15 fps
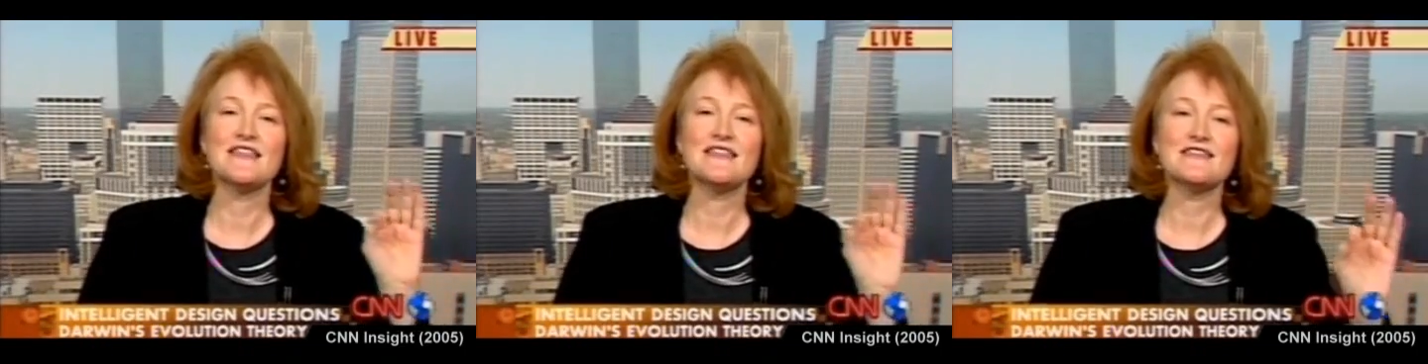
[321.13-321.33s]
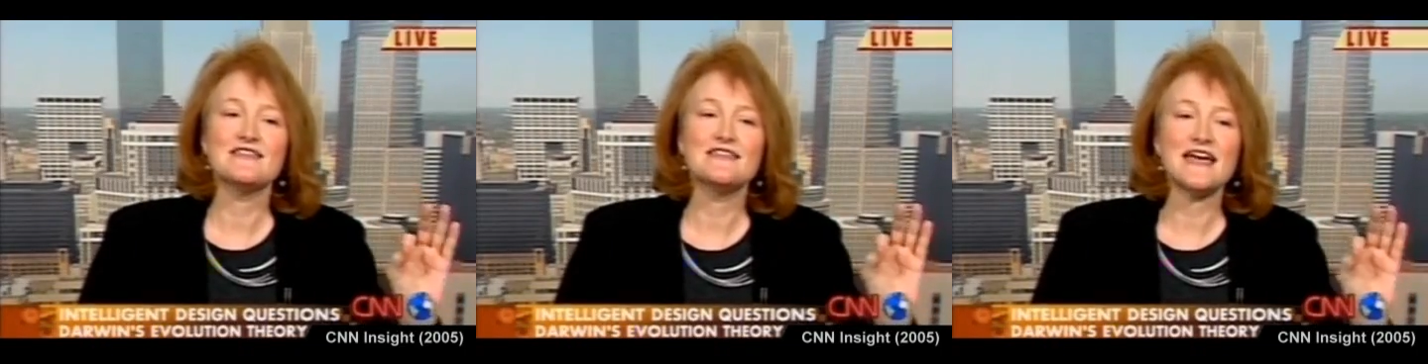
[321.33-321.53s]

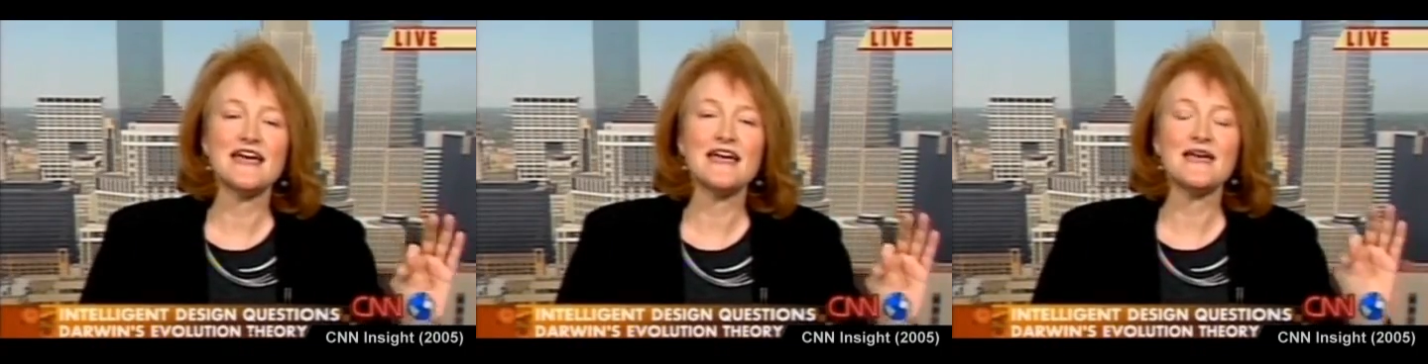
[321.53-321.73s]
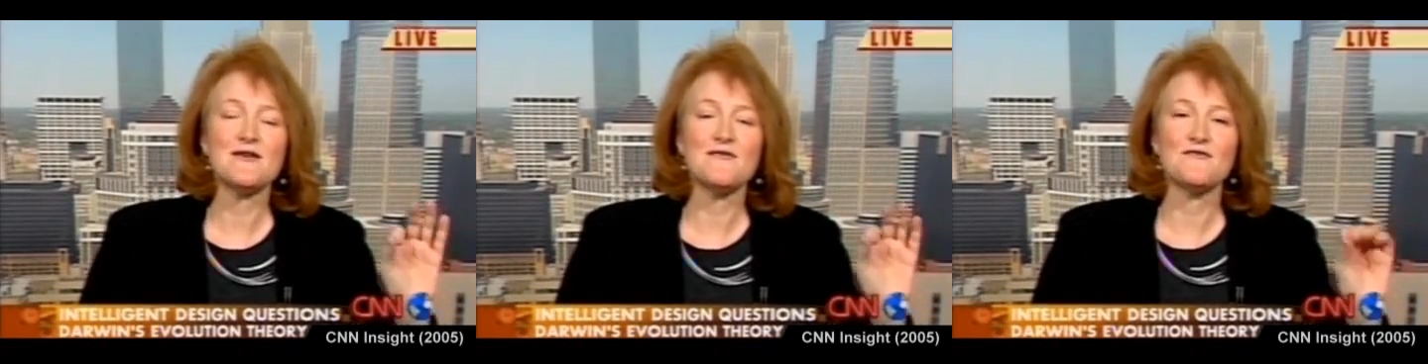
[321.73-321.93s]

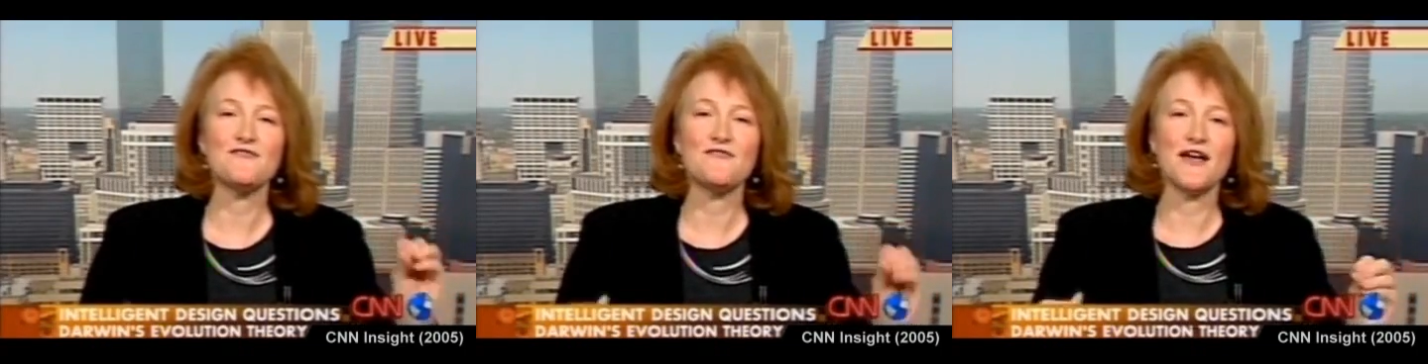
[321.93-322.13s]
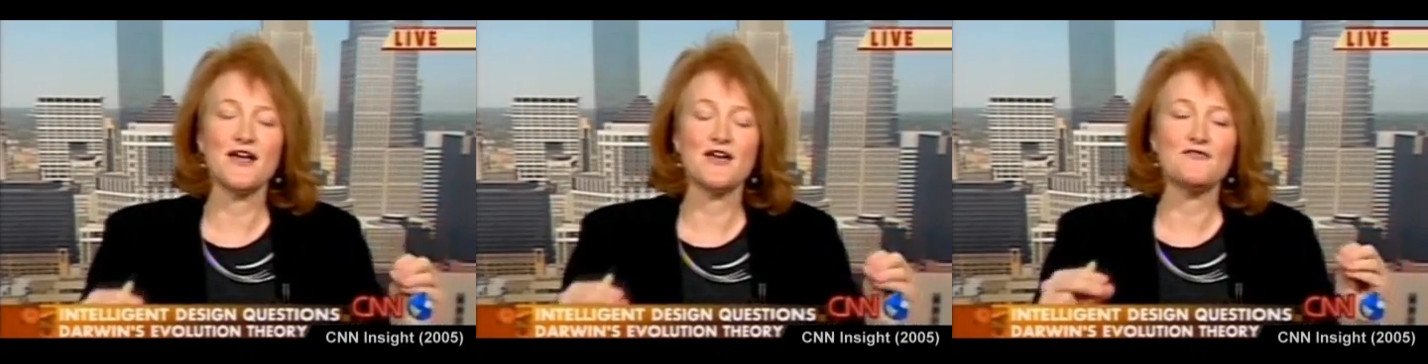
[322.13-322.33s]
they
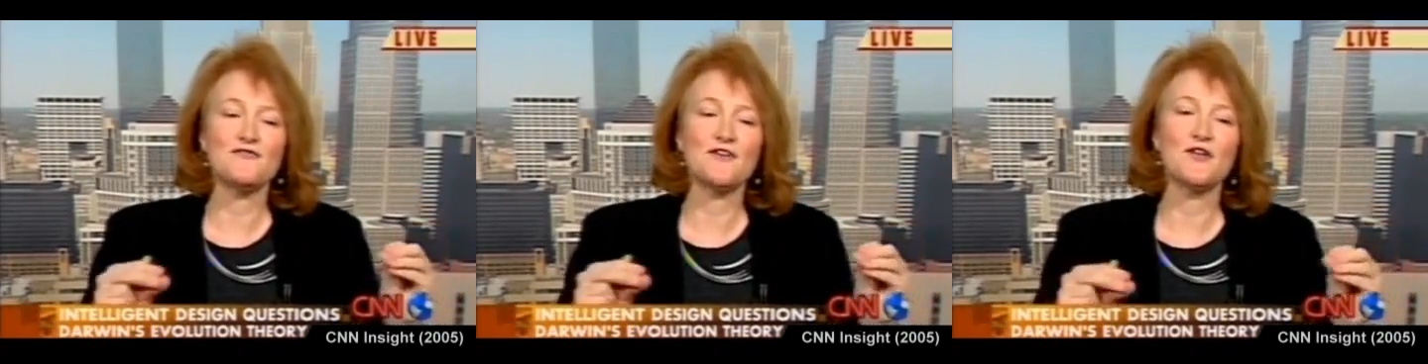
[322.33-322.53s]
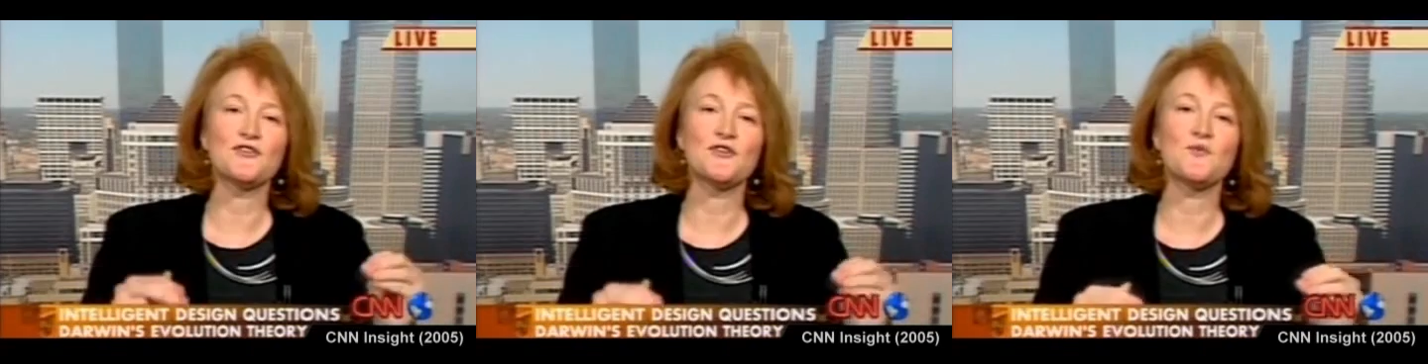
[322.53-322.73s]

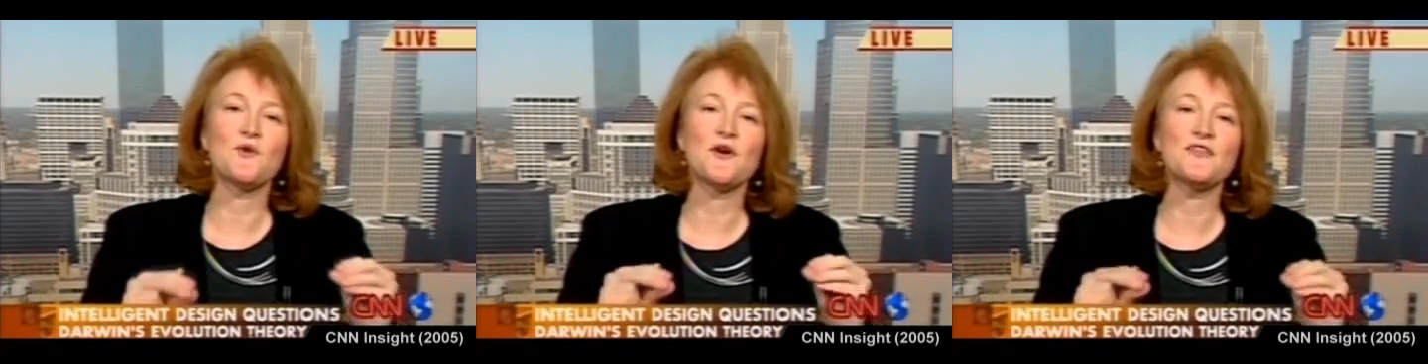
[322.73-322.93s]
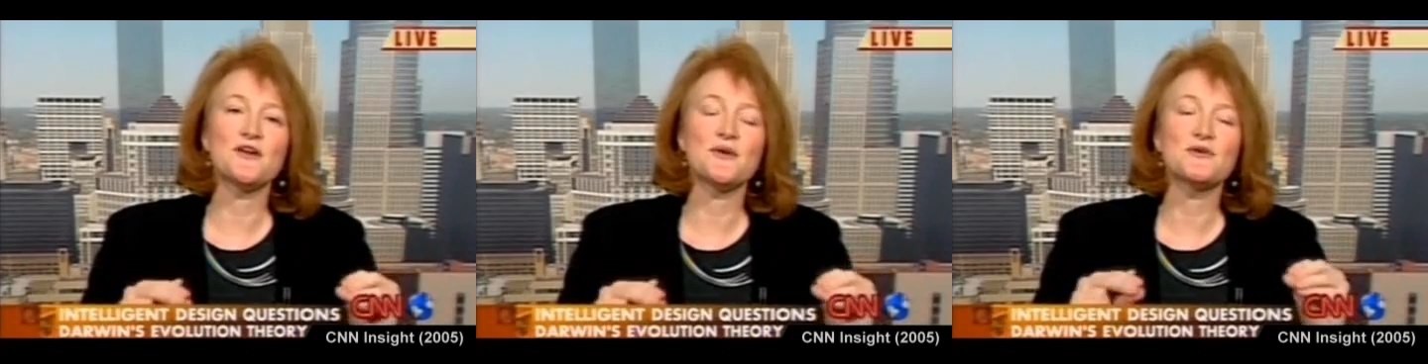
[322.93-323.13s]
felt that
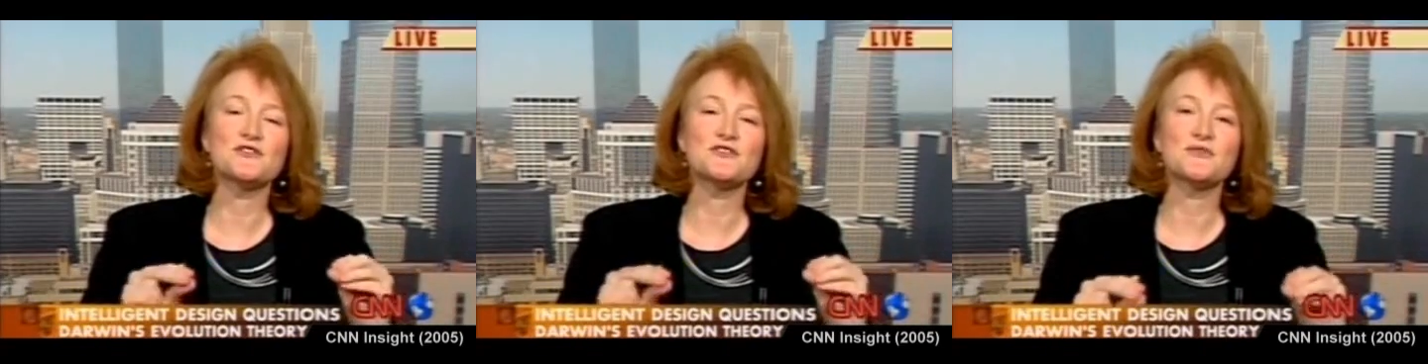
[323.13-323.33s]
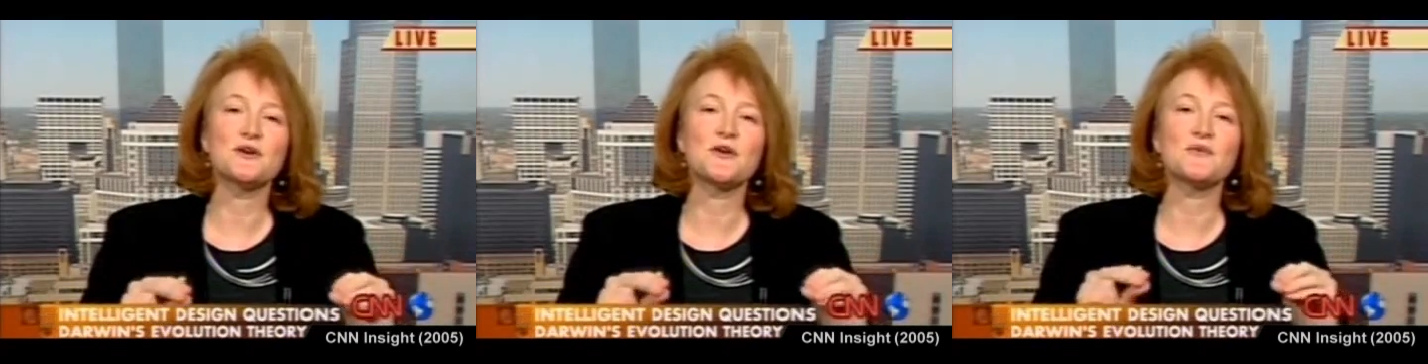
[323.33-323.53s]
what they were
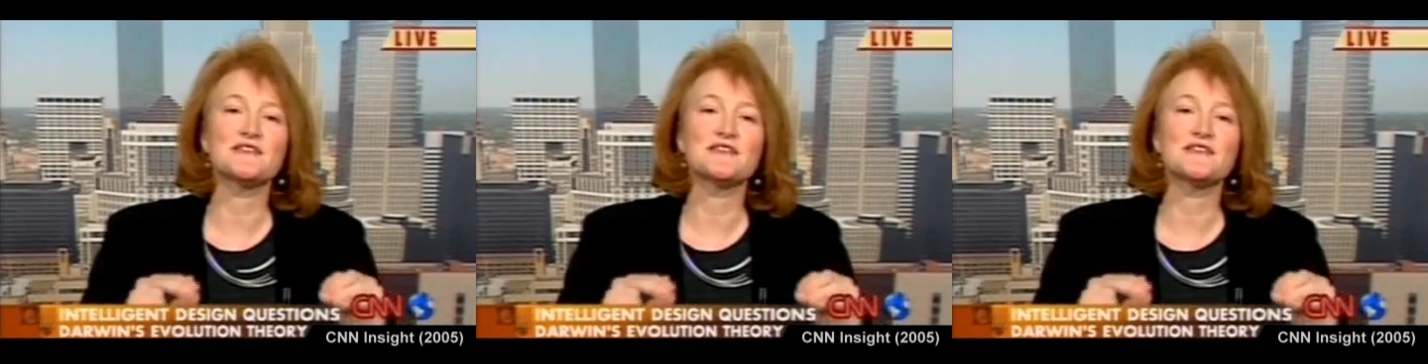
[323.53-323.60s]
doing